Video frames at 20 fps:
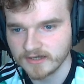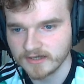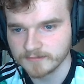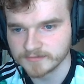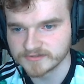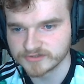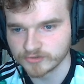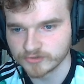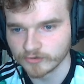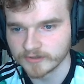
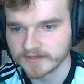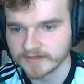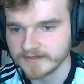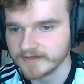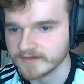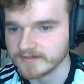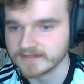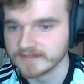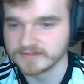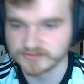it's shorter
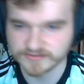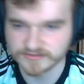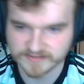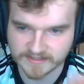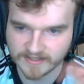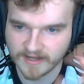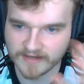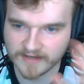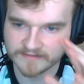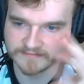here. It's just a
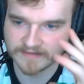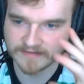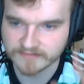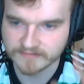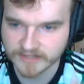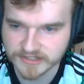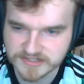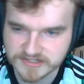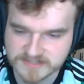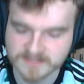kind of
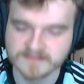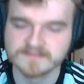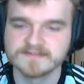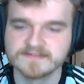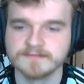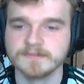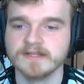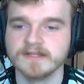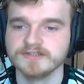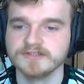variation in the
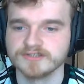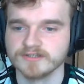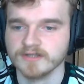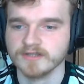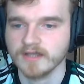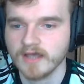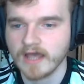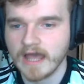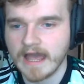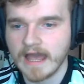simulation.
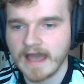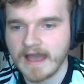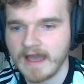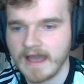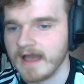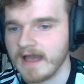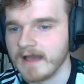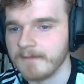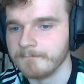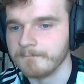
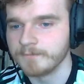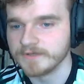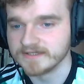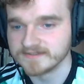But you can